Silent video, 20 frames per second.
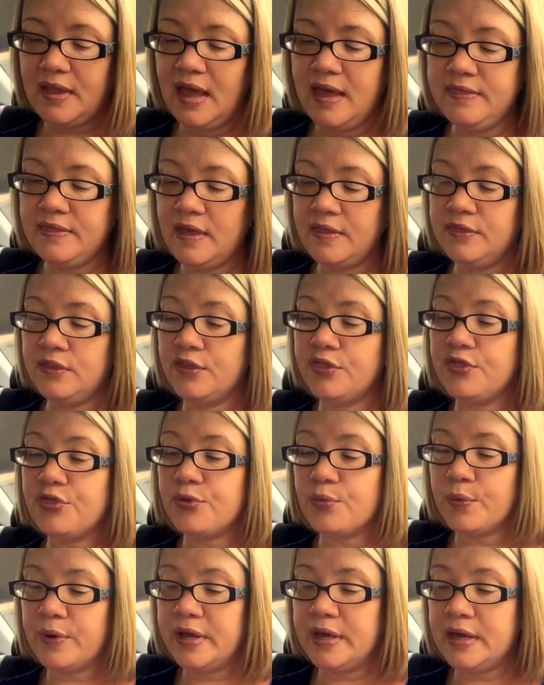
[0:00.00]
and then the
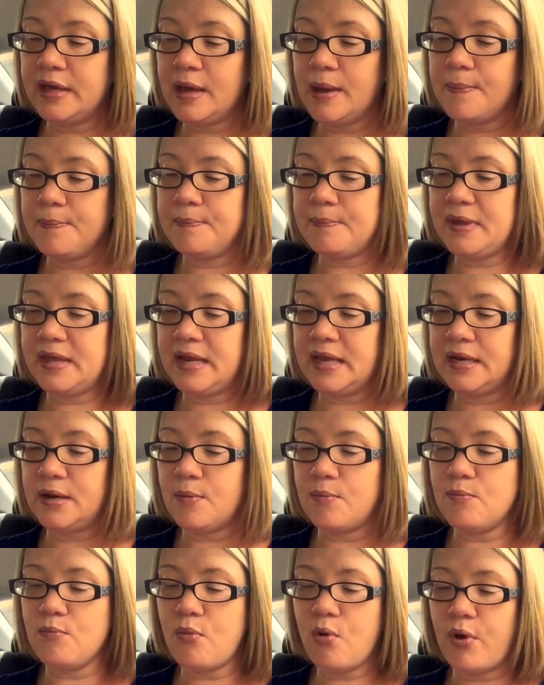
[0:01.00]
three
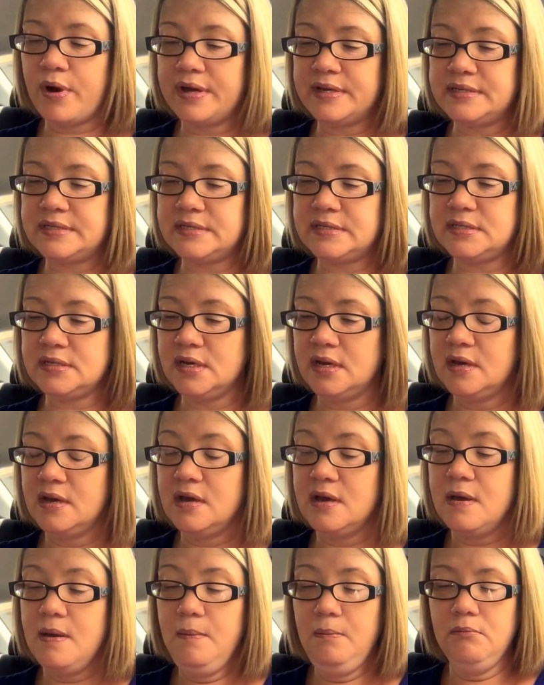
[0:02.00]
minute moist
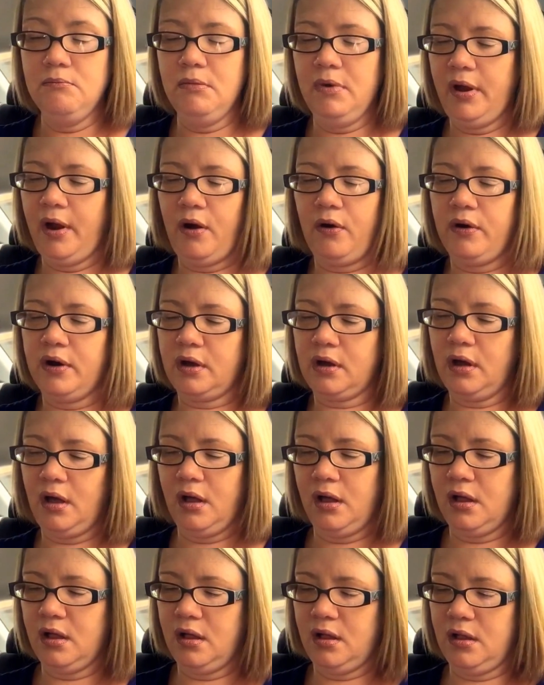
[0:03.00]

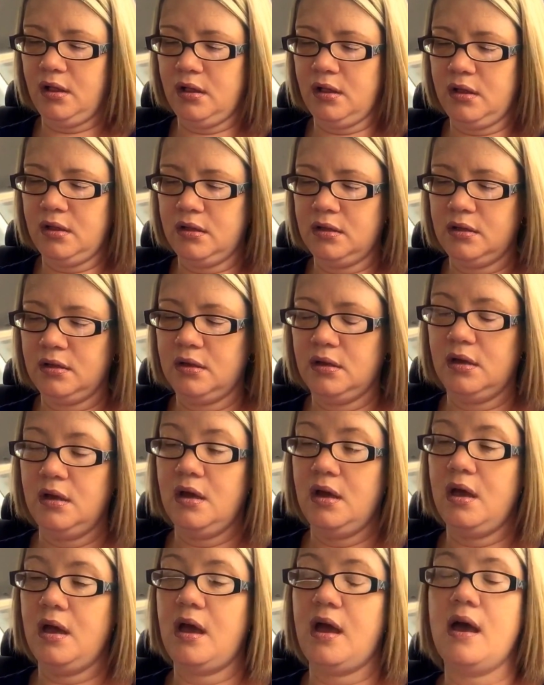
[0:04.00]
miracle
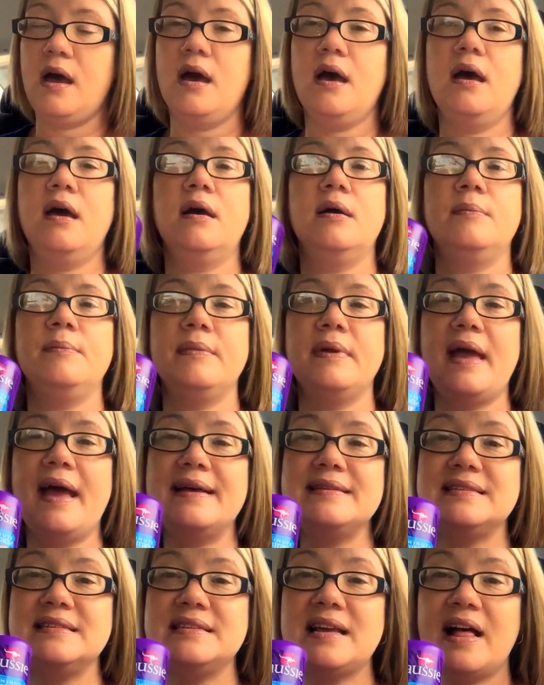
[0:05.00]
um,
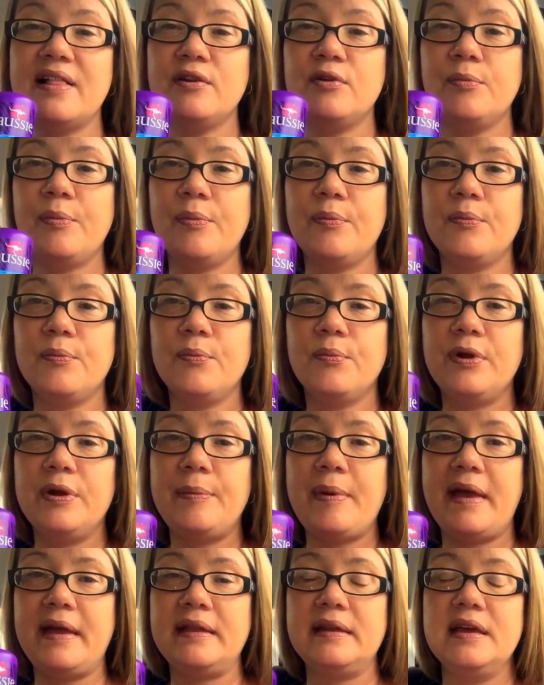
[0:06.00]
has a dollar
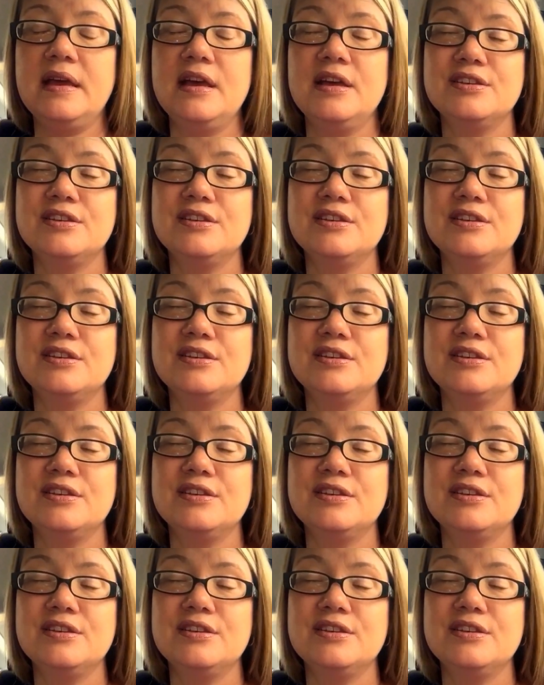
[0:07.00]
rebate.